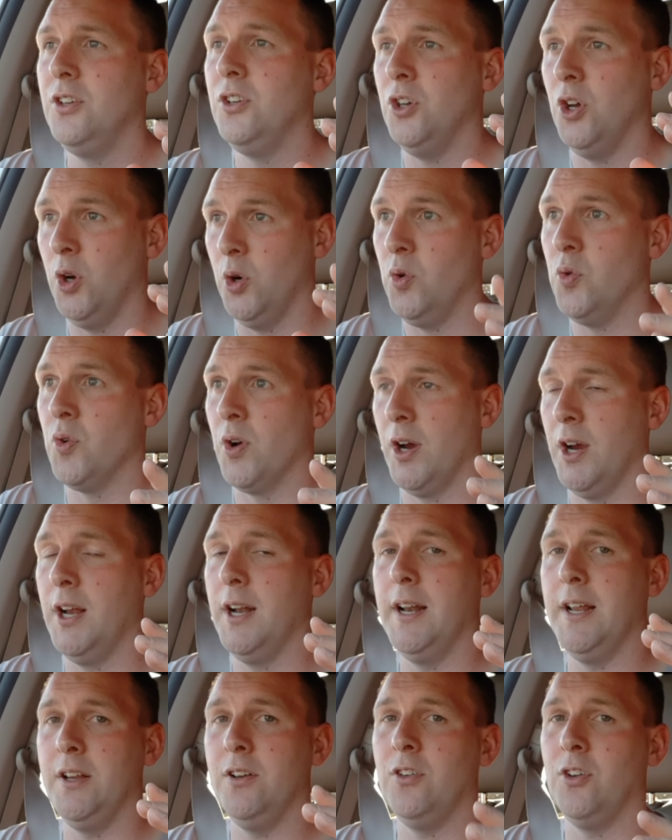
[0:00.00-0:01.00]
you
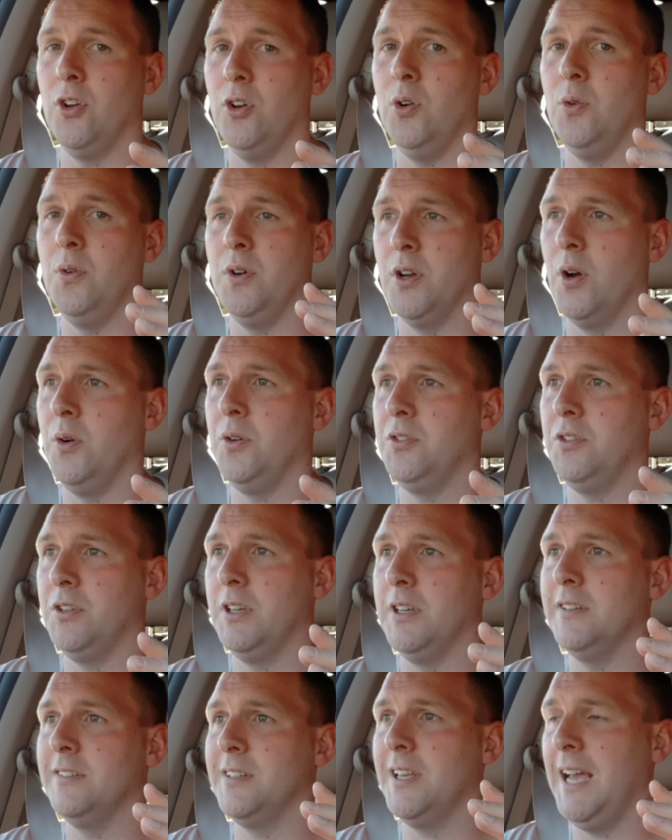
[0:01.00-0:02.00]
really do
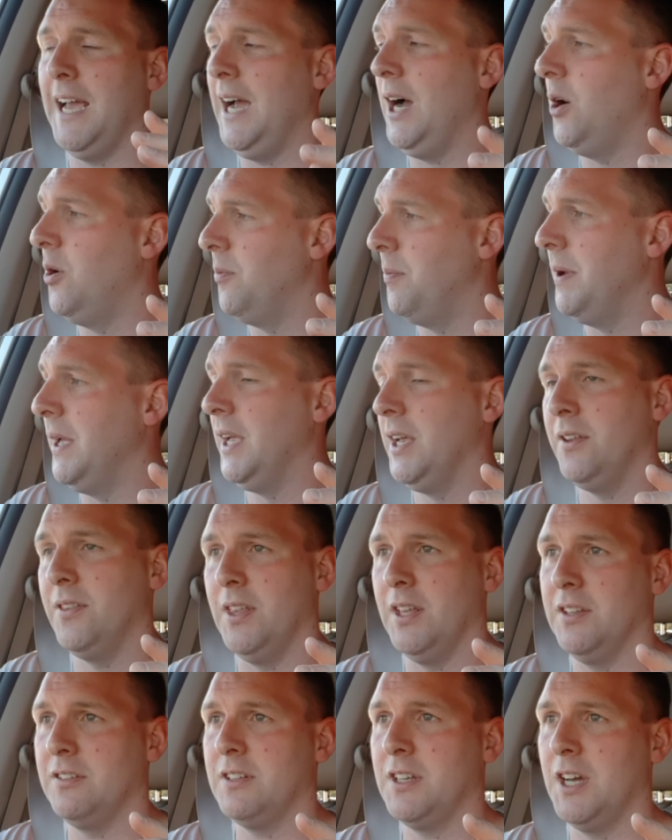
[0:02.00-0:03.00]
notice how big
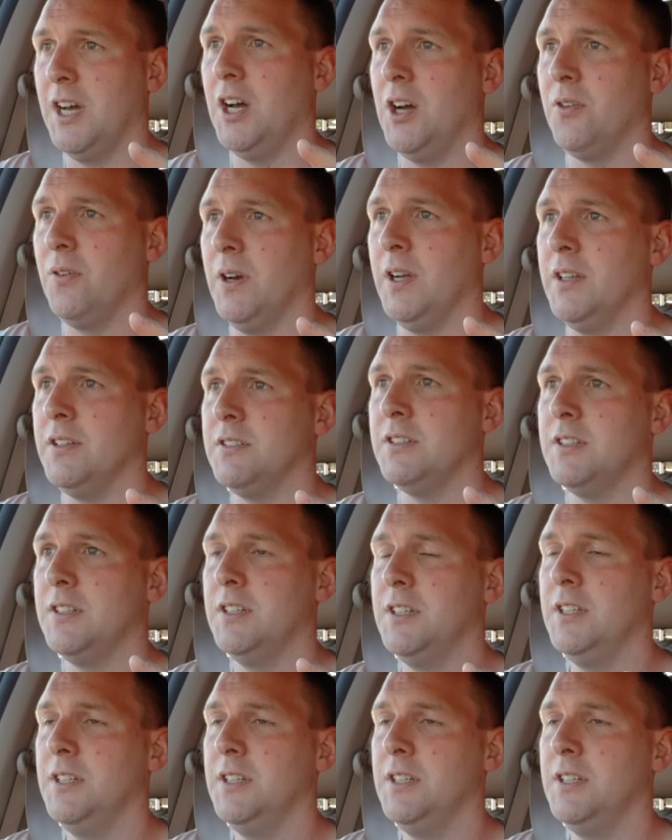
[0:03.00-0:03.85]
this car is.